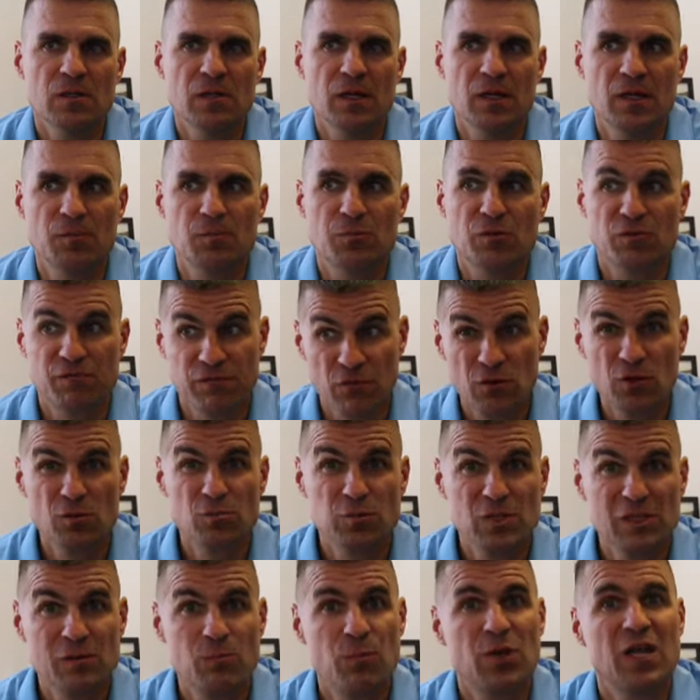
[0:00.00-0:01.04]
and
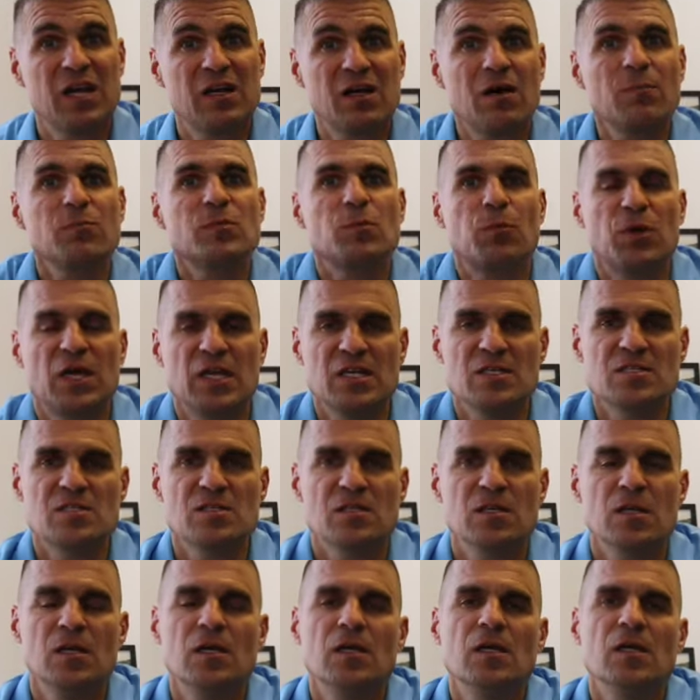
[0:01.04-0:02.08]
preferably pick up the pace